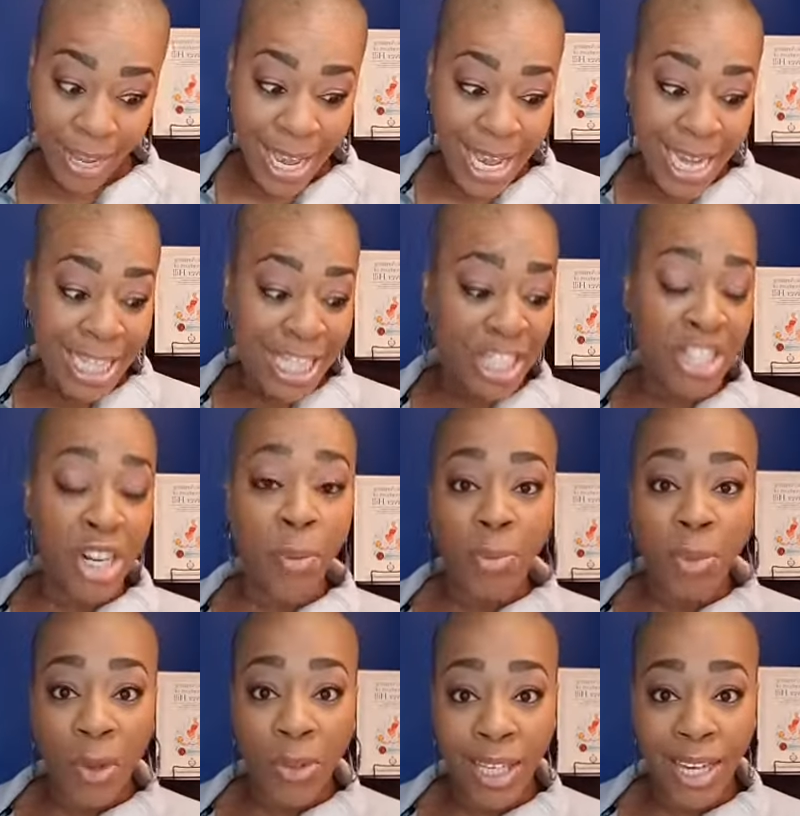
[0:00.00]
He jumped
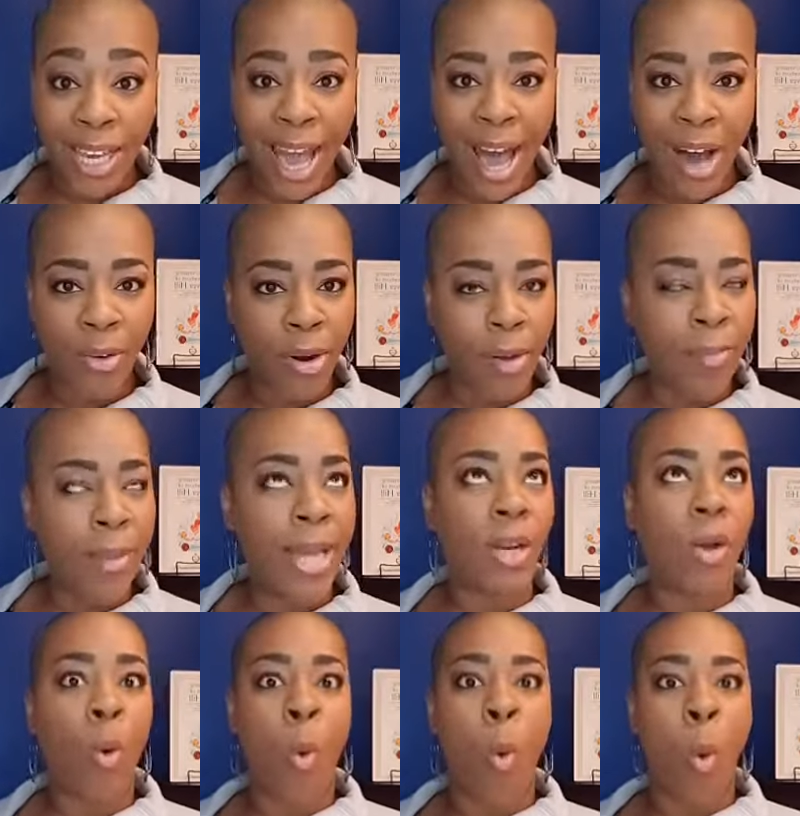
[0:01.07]
on the counter and made
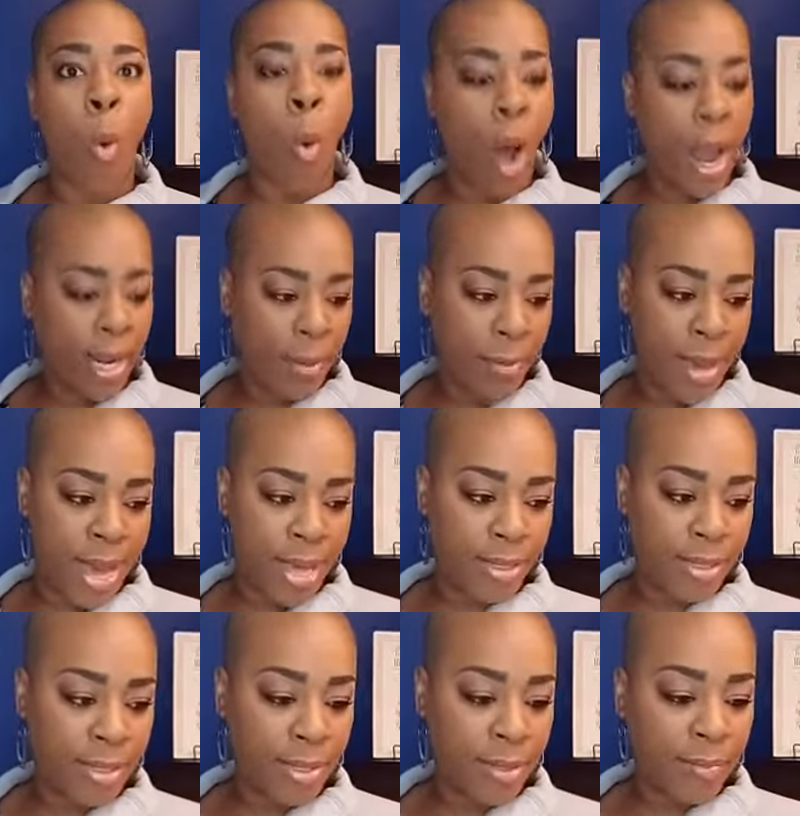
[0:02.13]
quite a
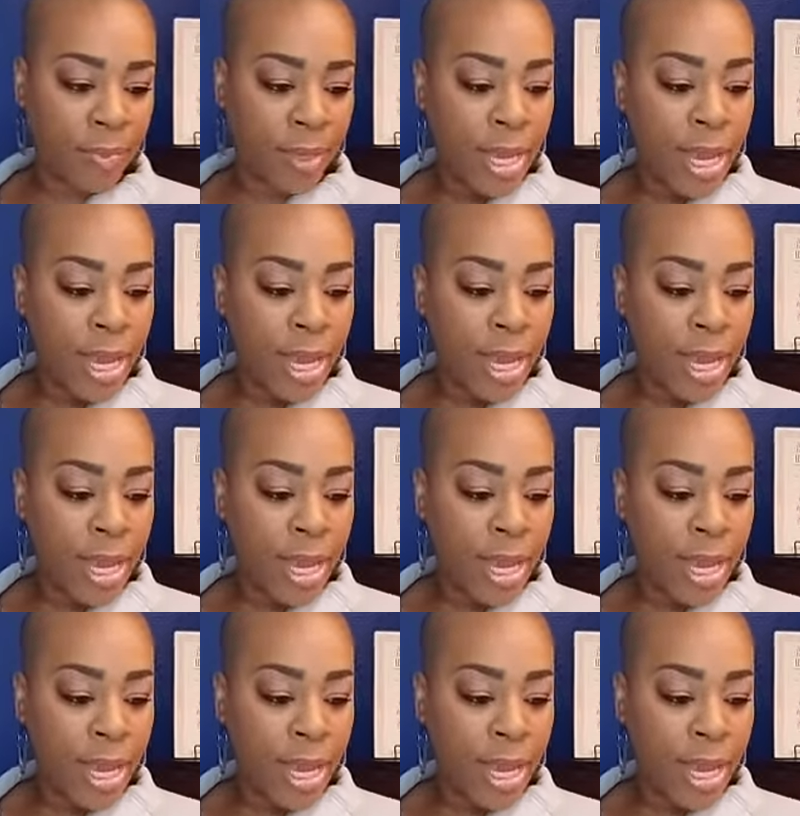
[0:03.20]
mess.